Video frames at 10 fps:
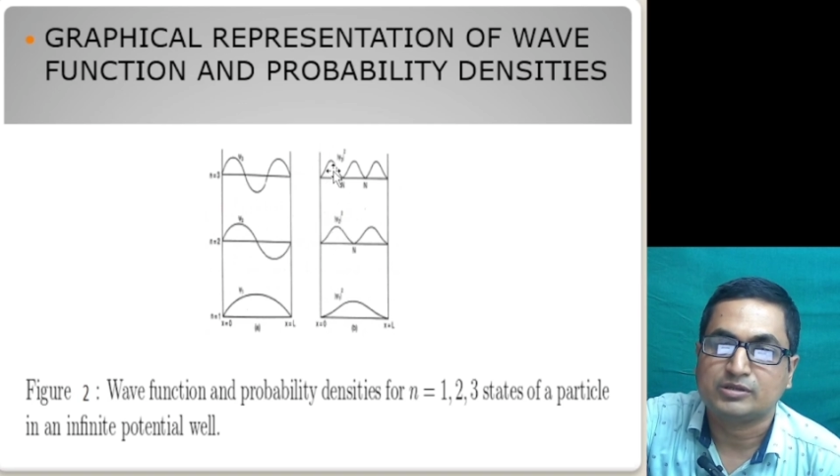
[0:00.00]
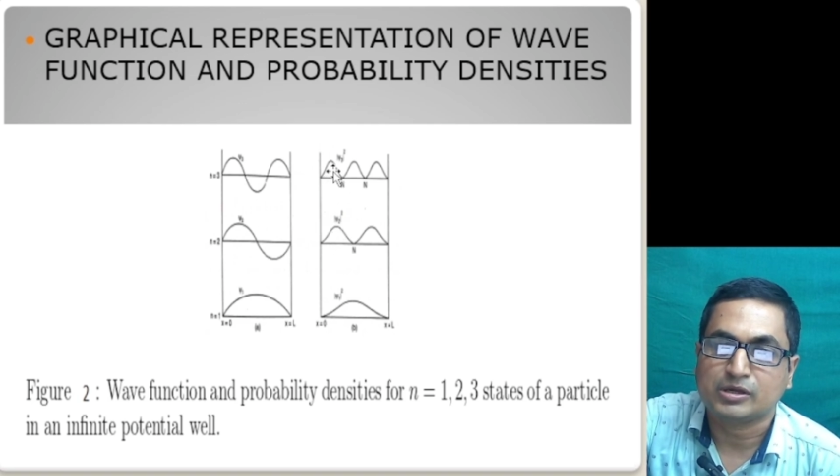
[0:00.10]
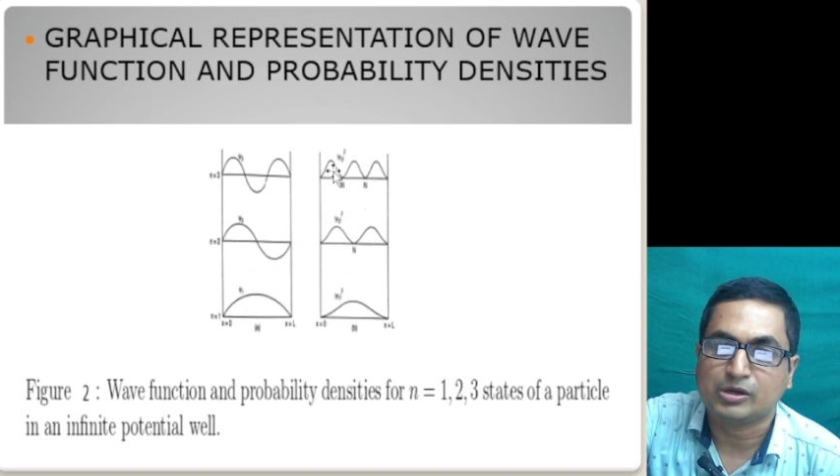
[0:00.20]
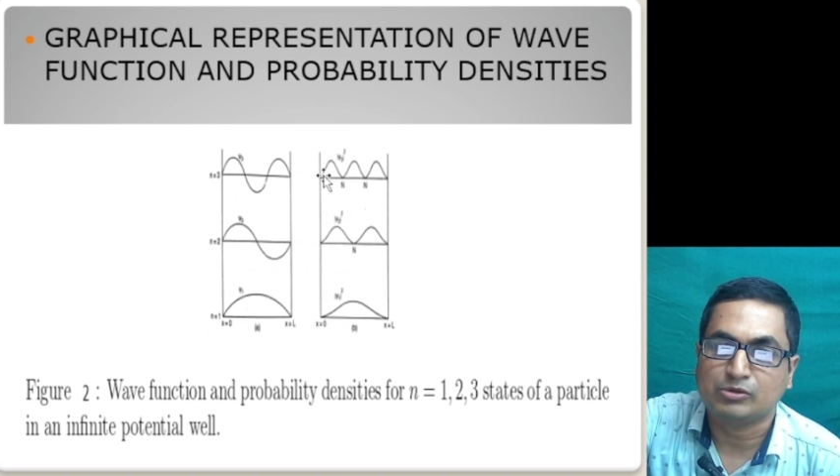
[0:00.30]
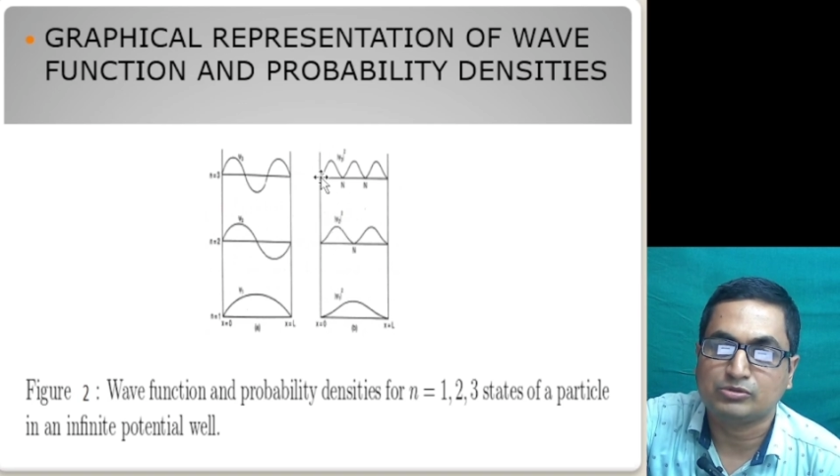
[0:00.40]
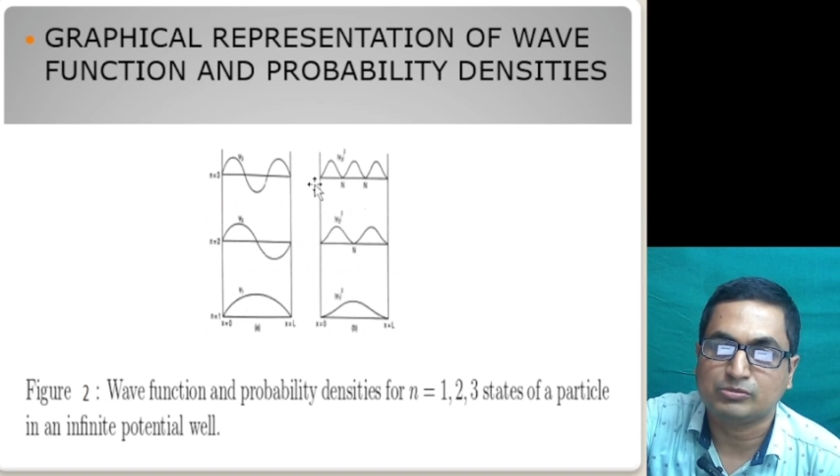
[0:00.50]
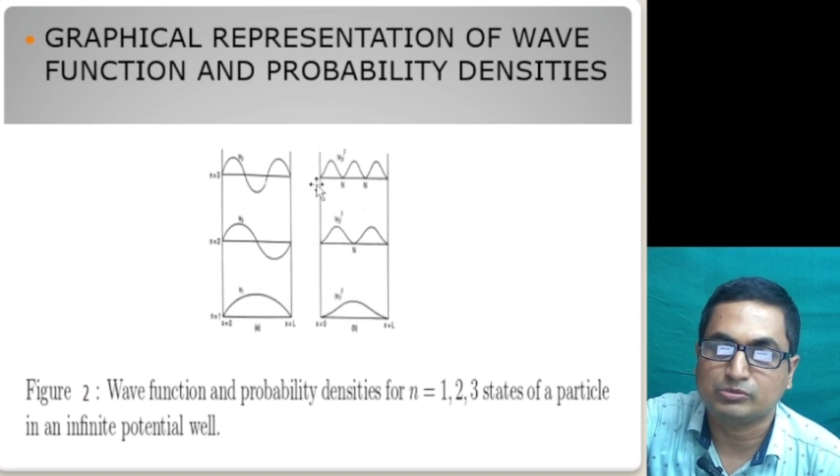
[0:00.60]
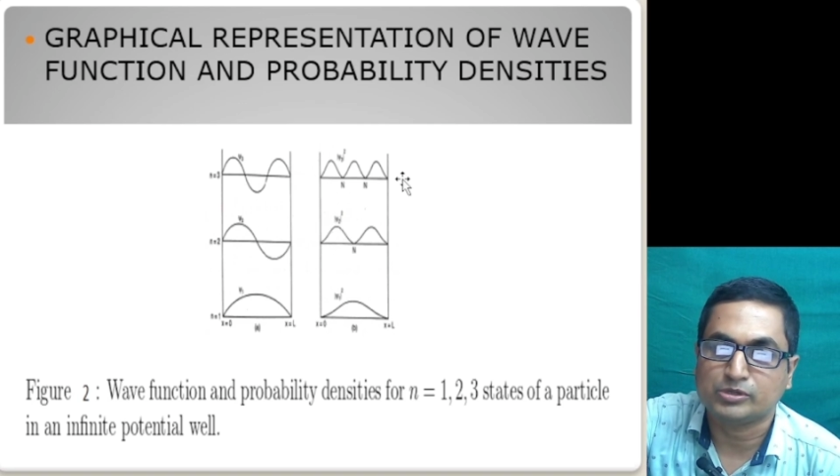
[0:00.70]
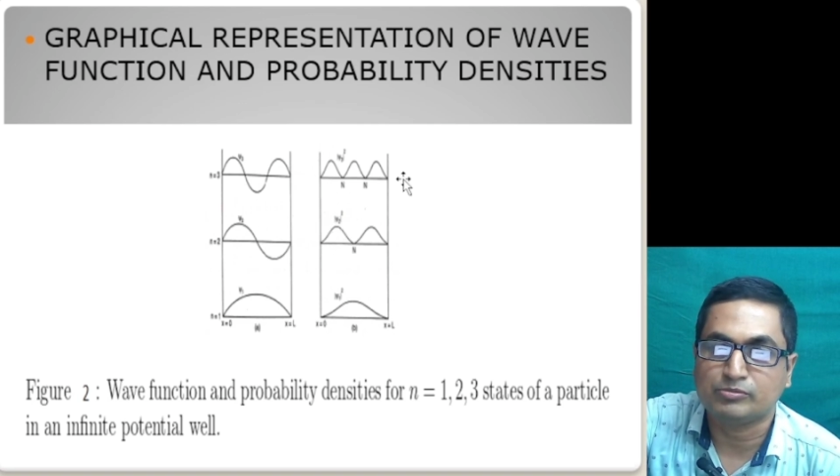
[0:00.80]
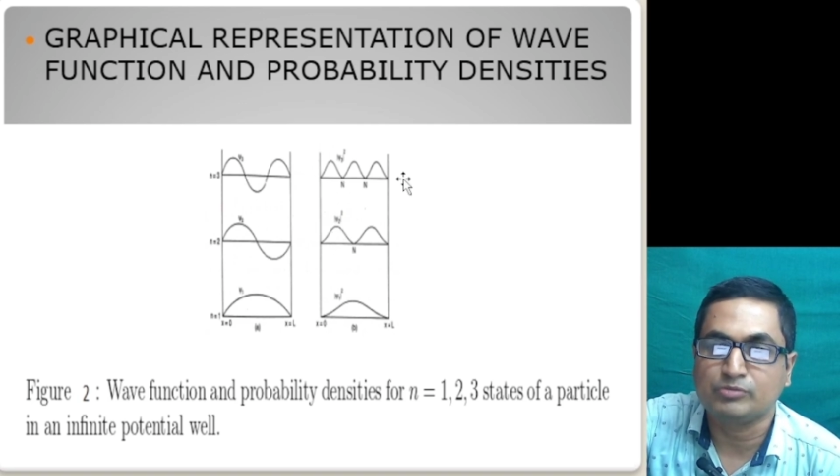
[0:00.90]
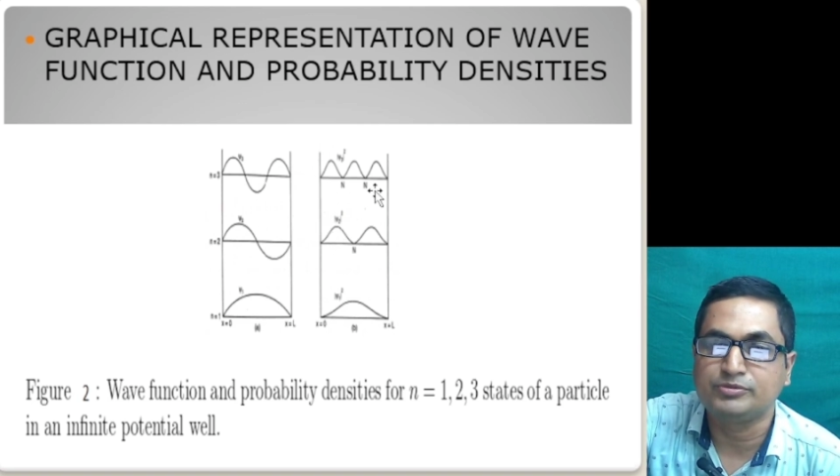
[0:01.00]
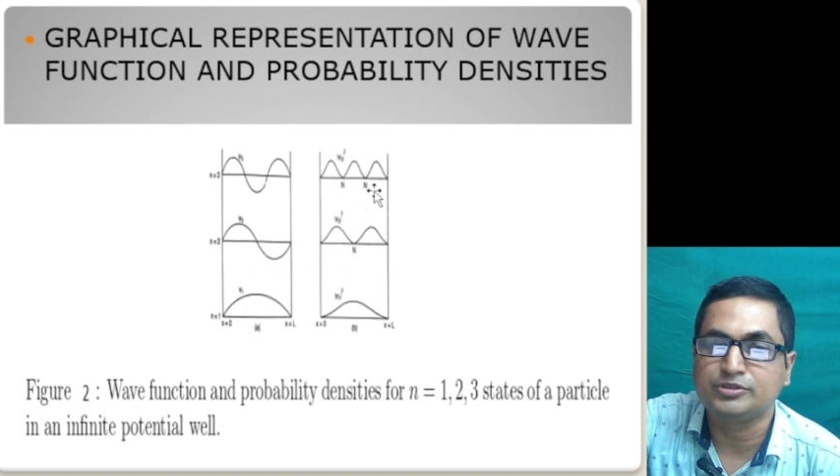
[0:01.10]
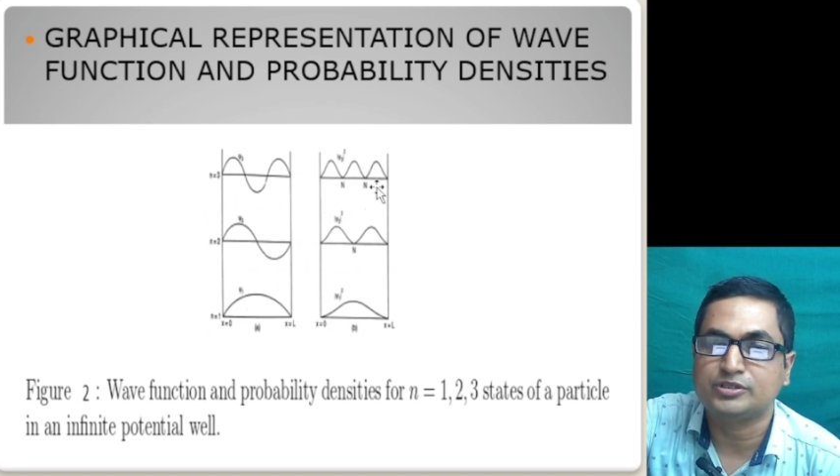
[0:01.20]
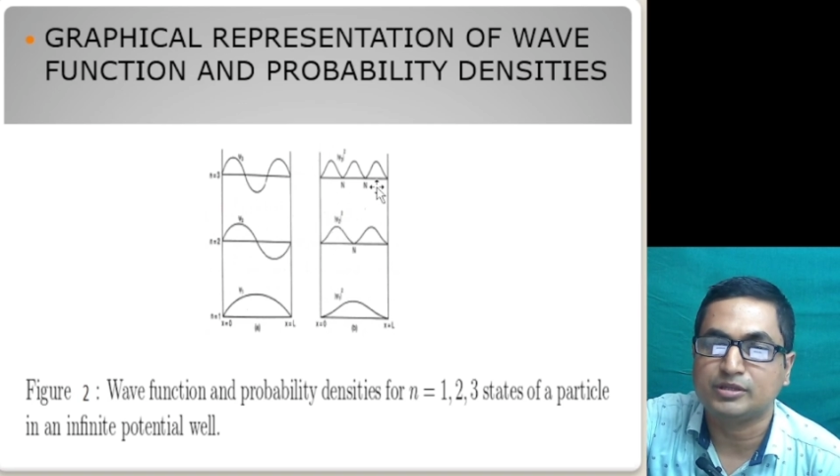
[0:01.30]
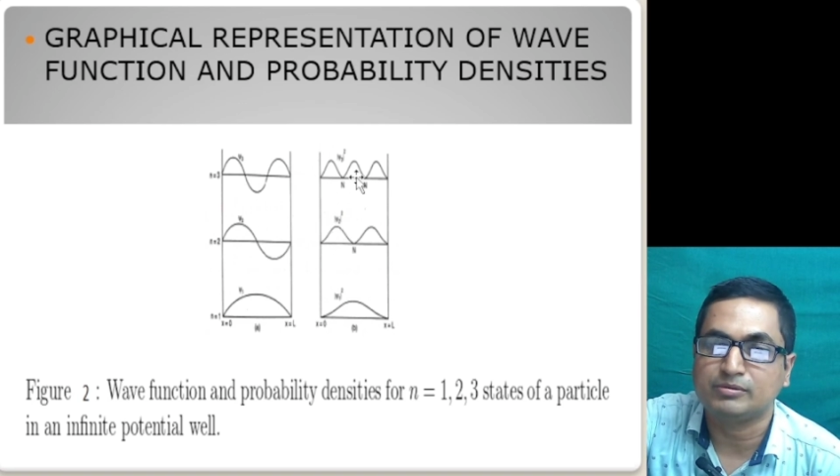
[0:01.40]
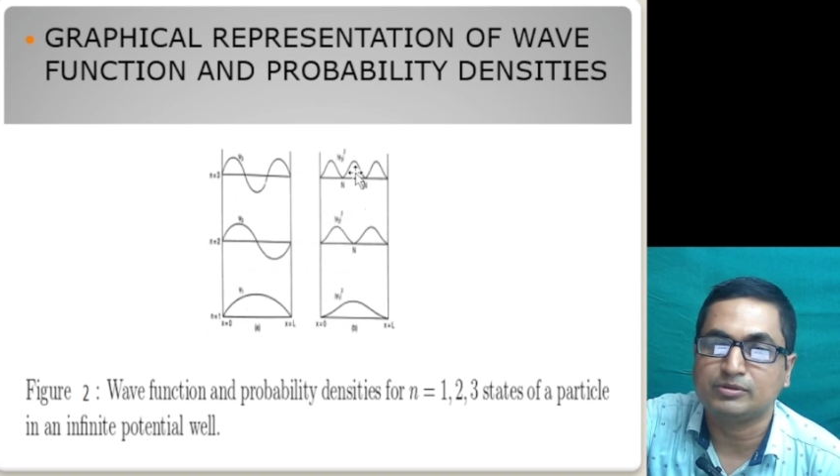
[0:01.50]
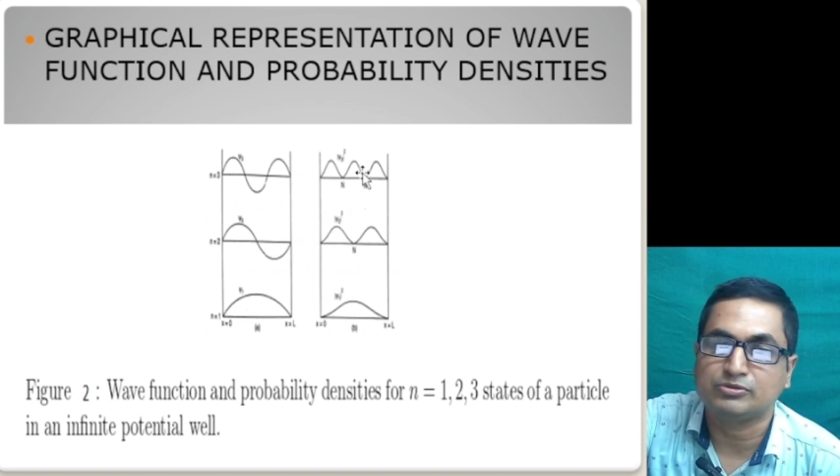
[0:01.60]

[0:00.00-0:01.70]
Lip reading: out above this level.